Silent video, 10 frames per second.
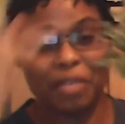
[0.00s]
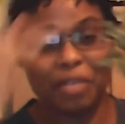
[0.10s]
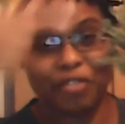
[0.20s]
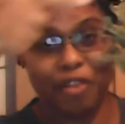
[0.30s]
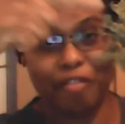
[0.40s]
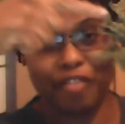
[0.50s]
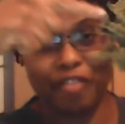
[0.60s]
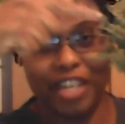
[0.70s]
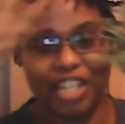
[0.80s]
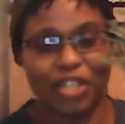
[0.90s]
just from
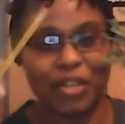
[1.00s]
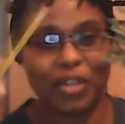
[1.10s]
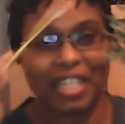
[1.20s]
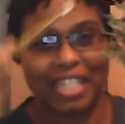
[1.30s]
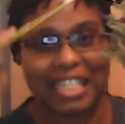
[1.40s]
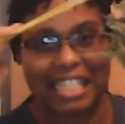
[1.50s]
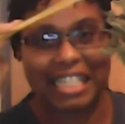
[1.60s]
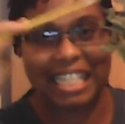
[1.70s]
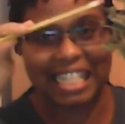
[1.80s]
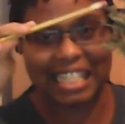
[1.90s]
finish. So this is
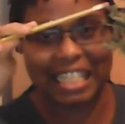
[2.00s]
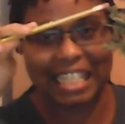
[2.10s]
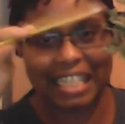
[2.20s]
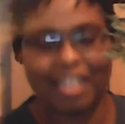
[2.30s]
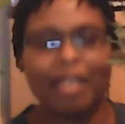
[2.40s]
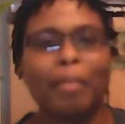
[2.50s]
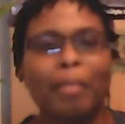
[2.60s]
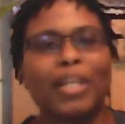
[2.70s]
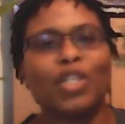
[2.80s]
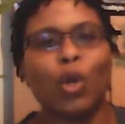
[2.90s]
seasoning but
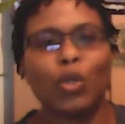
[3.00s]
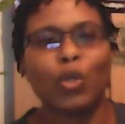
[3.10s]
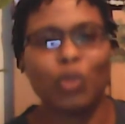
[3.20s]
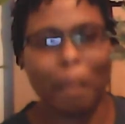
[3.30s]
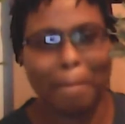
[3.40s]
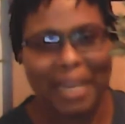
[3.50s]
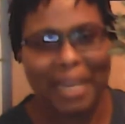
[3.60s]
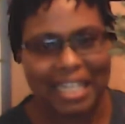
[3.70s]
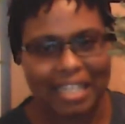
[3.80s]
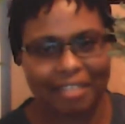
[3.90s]
it's also
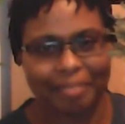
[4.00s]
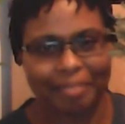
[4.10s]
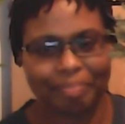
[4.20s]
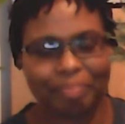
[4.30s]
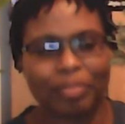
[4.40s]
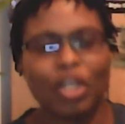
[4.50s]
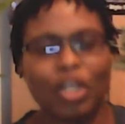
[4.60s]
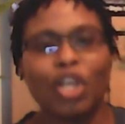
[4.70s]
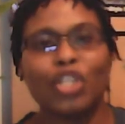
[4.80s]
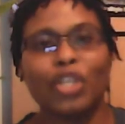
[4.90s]
medicine.
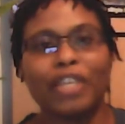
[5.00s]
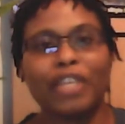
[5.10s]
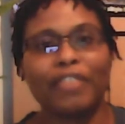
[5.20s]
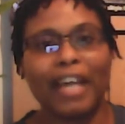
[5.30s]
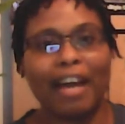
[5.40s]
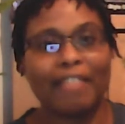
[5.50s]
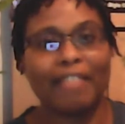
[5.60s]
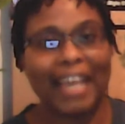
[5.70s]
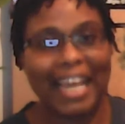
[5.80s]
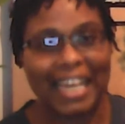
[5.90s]
So if you have
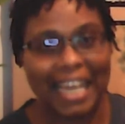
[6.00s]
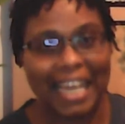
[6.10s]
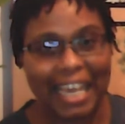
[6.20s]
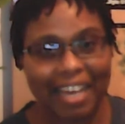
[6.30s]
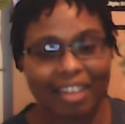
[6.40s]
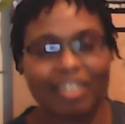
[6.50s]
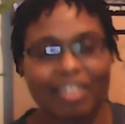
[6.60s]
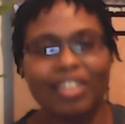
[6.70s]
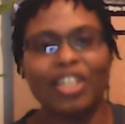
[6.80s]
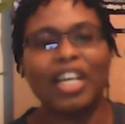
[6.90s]
headache,
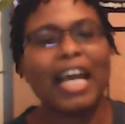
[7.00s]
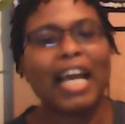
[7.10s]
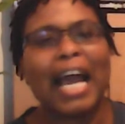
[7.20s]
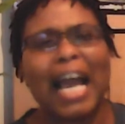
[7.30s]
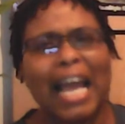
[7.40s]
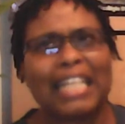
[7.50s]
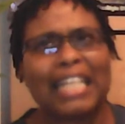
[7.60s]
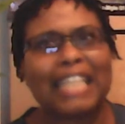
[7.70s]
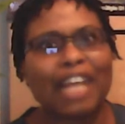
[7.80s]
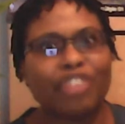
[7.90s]
and it's
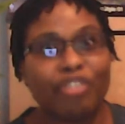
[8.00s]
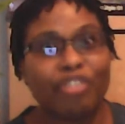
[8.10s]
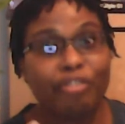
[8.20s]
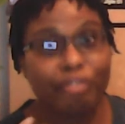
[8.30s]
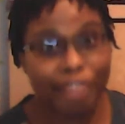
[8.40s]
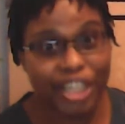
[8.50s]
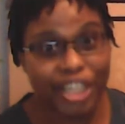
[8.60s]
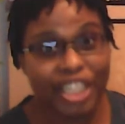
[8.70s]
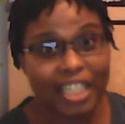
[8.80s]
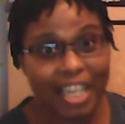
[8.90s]
actually a
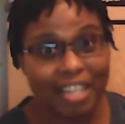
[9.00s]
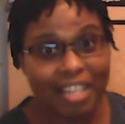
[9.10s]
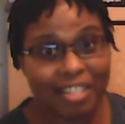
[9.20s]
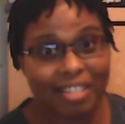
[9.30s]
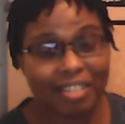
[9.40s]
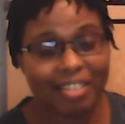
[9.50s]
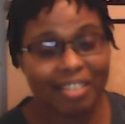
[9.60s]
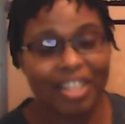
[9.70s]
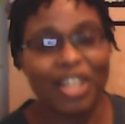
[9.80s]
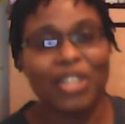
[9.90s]
refreshing taste.
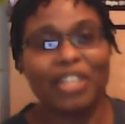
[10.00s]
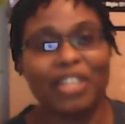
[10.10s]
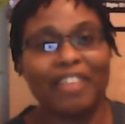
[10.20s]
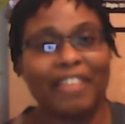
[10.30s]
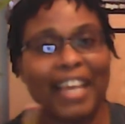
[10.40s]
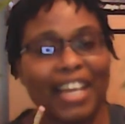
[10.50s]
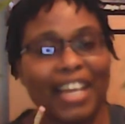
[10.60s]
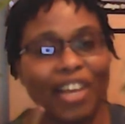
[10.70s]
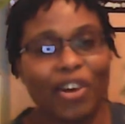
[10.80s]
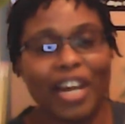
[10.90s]
So if you have
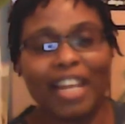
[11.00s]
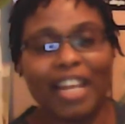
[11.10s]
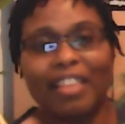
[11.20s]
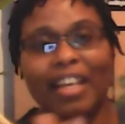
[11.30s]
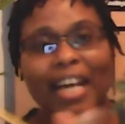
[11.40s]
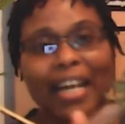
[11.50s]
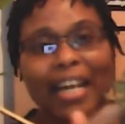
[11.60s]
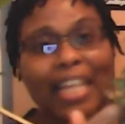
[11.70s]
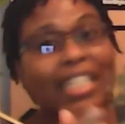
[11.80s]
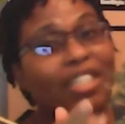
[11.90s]
headache or anything like
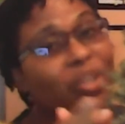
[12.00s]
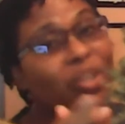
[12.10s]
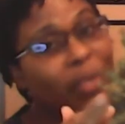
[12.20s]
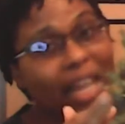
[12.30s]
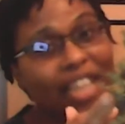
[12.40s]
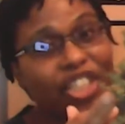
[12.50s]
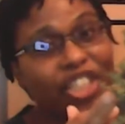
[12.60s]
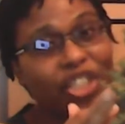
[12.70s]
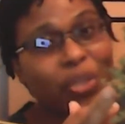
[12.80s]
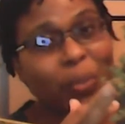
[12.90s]
that, this good with
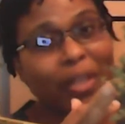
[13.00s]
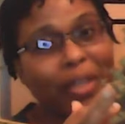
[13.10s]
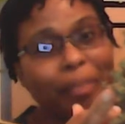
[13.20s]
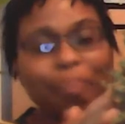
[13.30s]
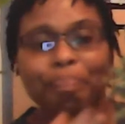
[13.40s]
digestion as well.